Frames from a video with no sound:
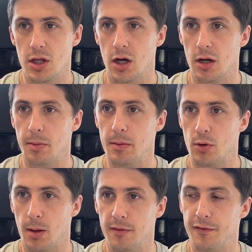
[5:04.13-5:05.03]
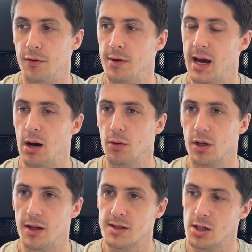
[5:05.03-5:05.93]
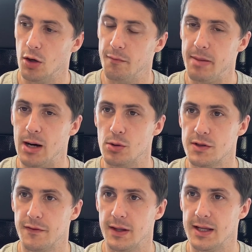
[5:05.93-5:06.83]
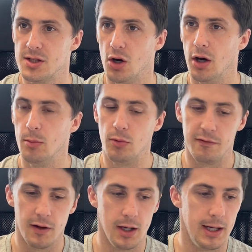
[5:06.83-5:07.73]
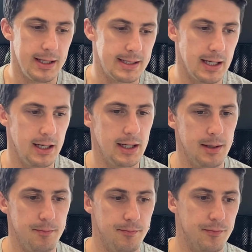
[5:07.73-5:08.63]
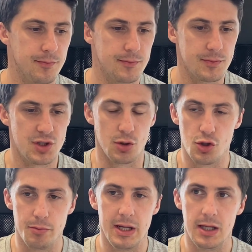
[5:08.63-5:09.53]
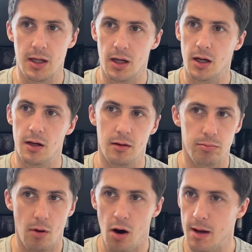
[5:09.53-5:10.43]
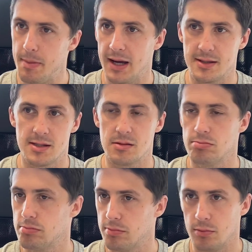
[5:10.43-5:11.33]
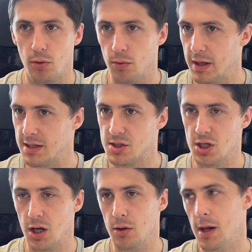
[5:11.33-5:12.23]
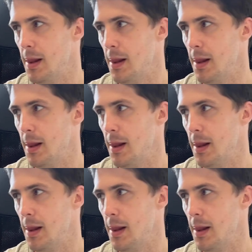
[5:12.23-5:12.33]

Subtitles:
younger people coming through now, you know, there's a lot of battles for their time with social media, iPads, all this. You know,